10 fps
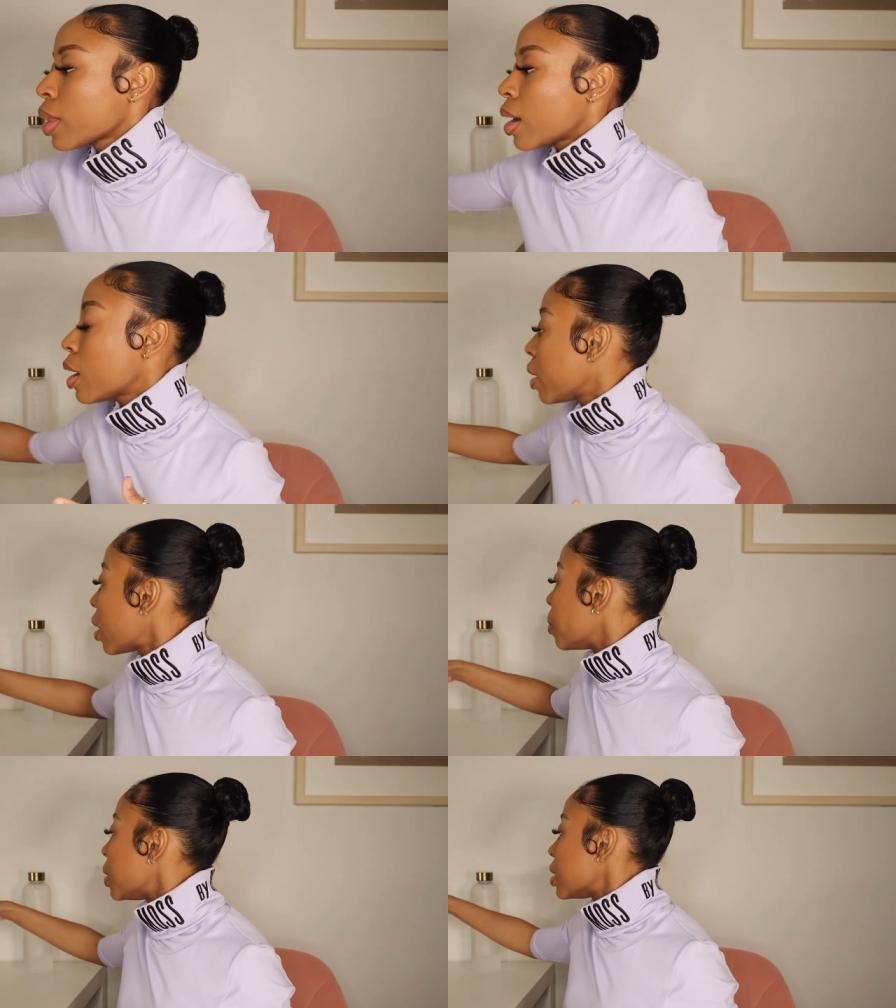her
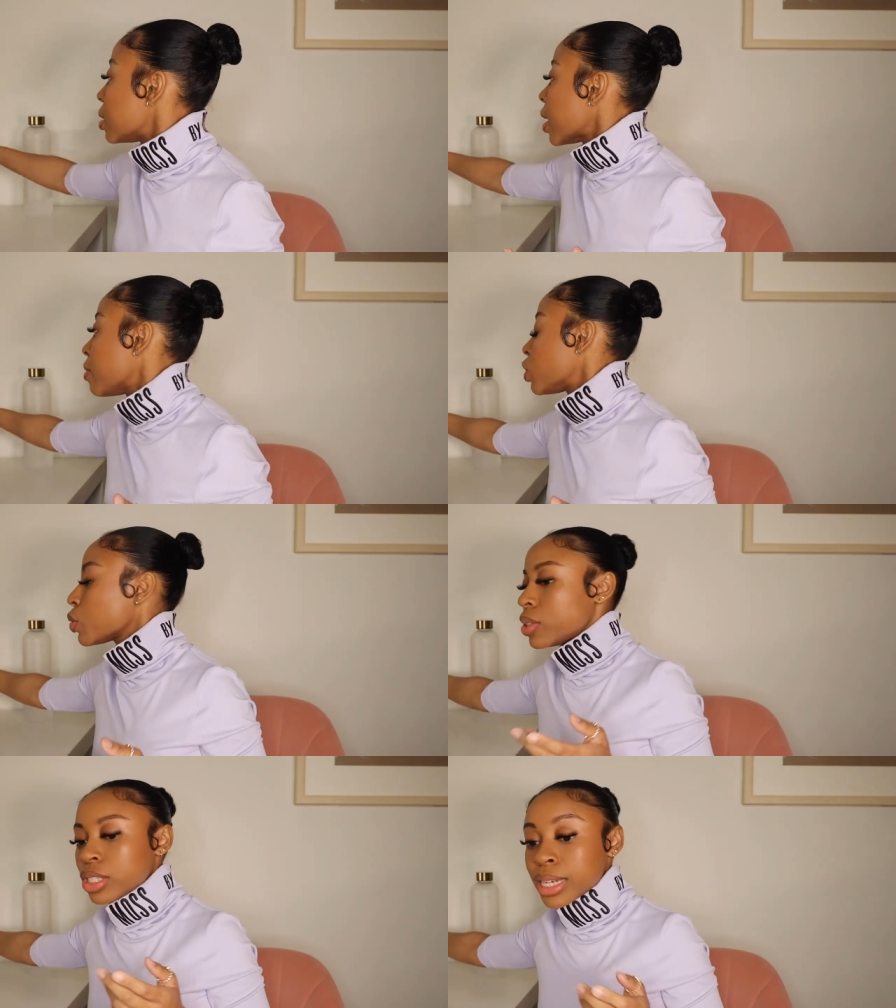her business have
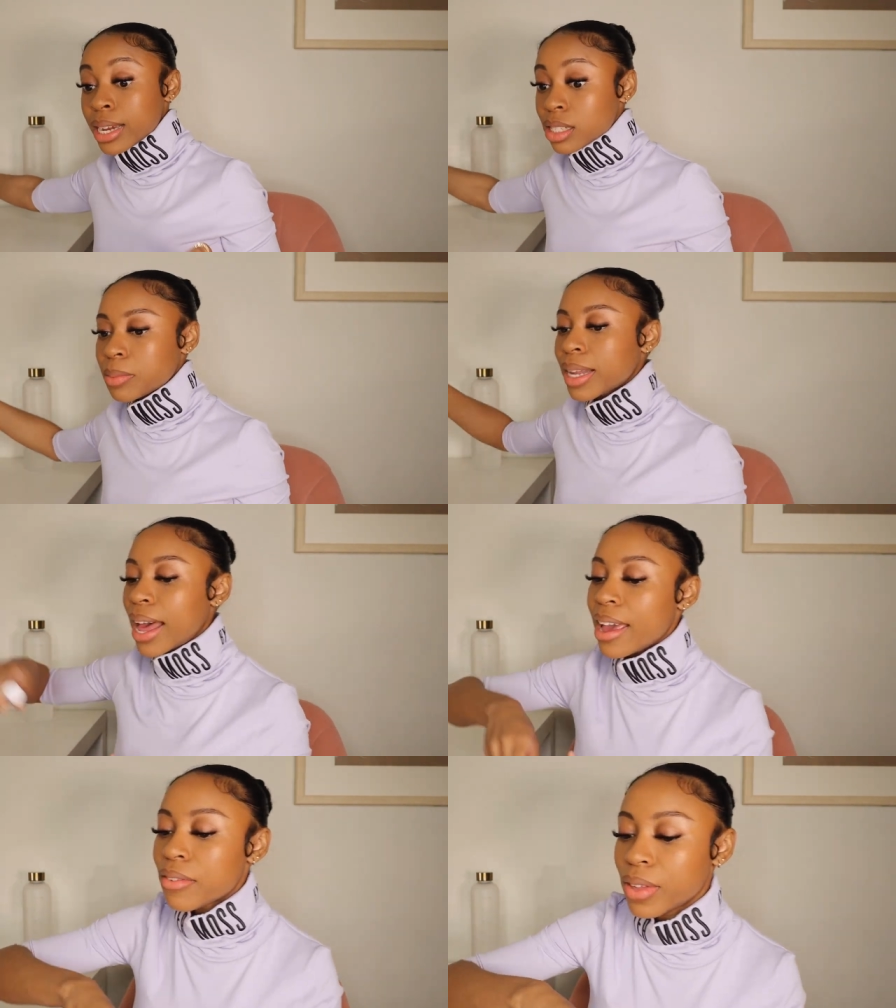truly changed my
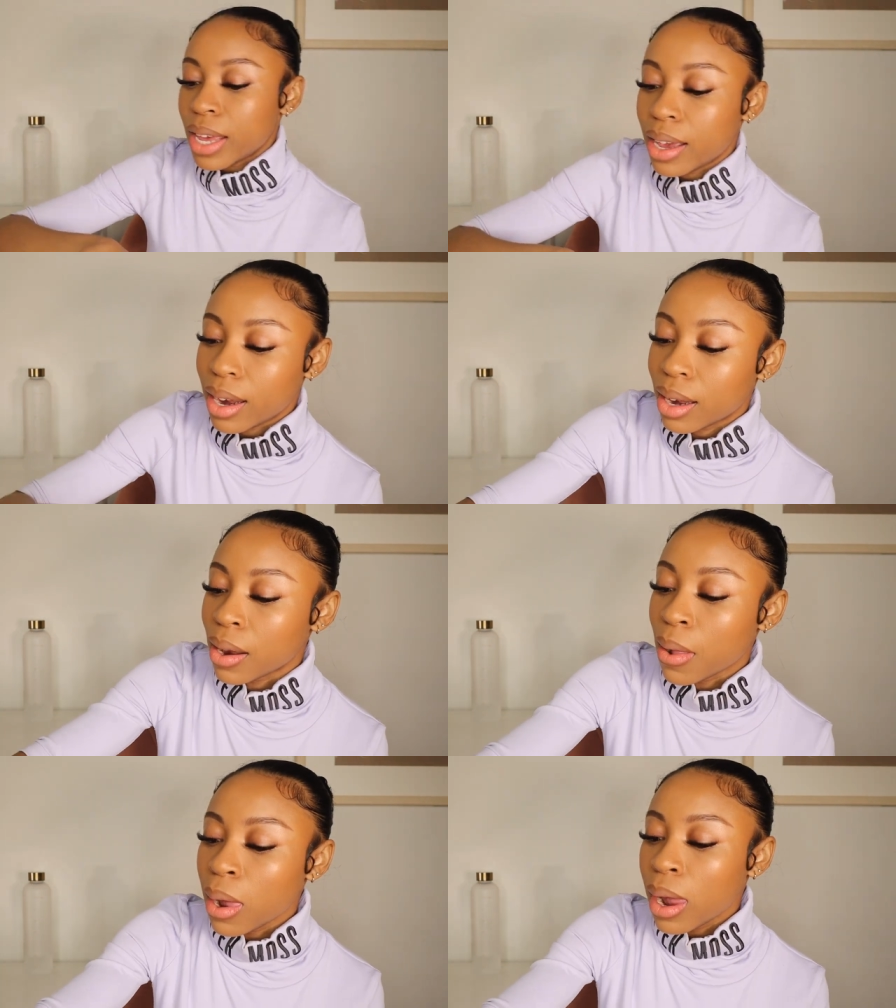life and
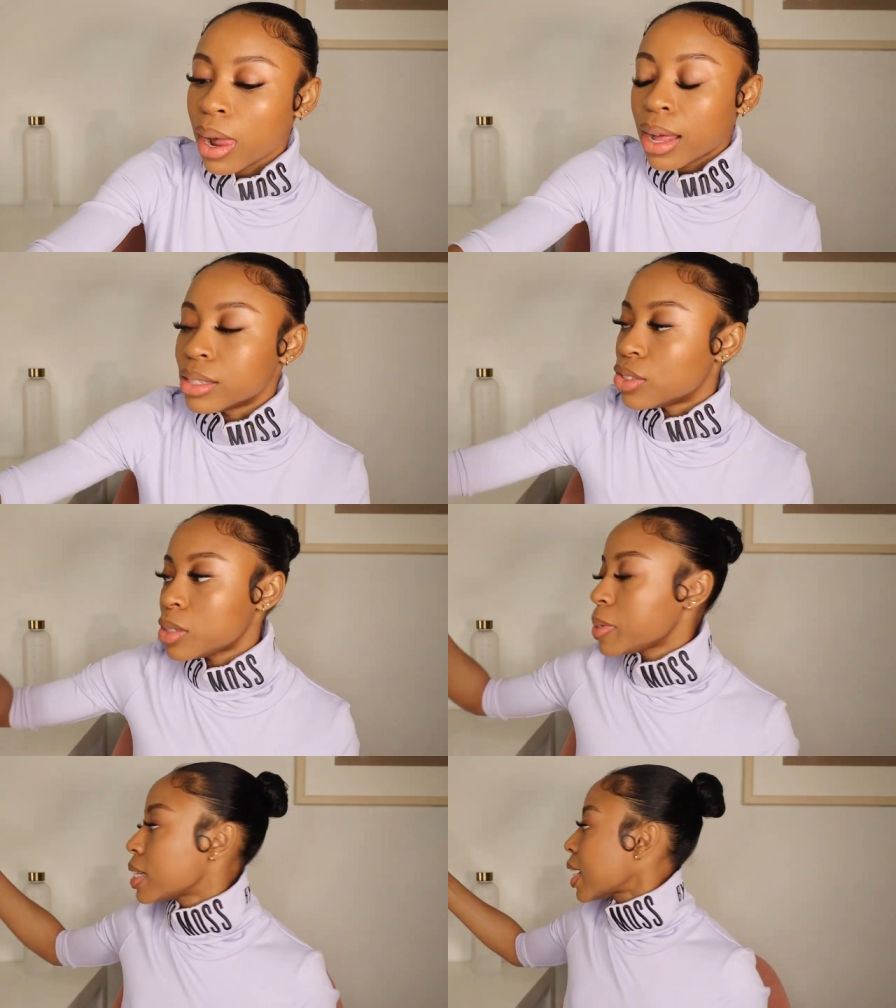
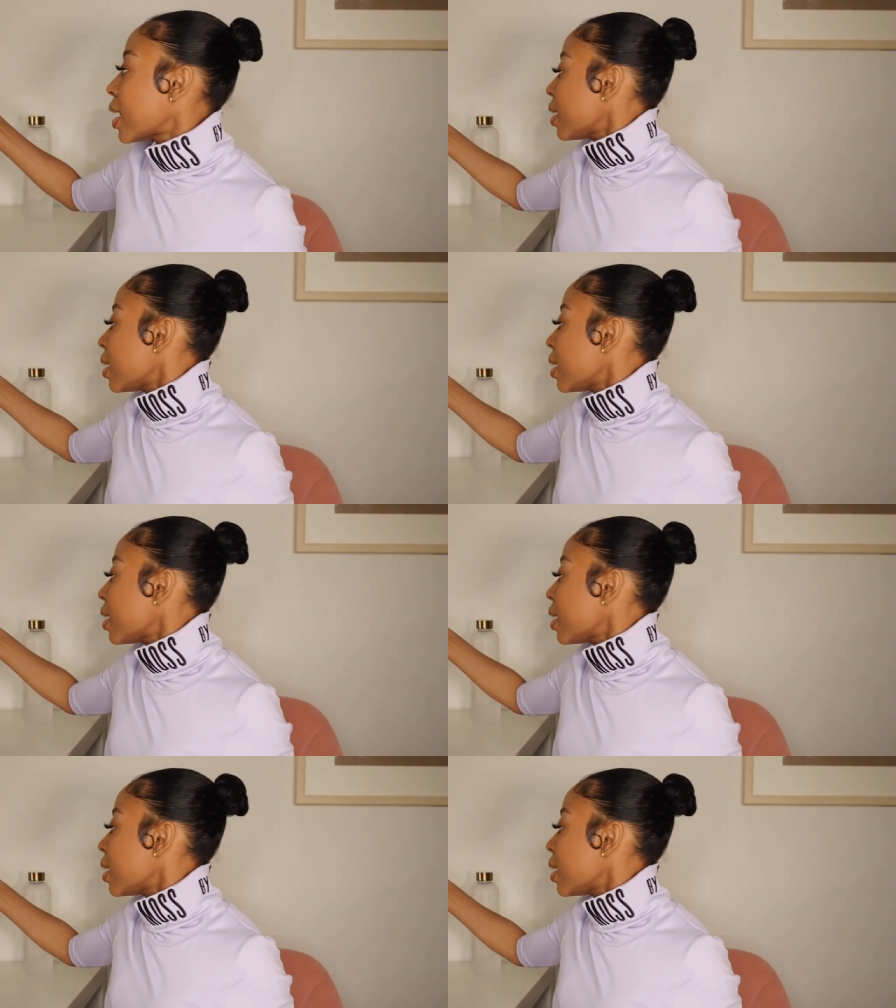just because I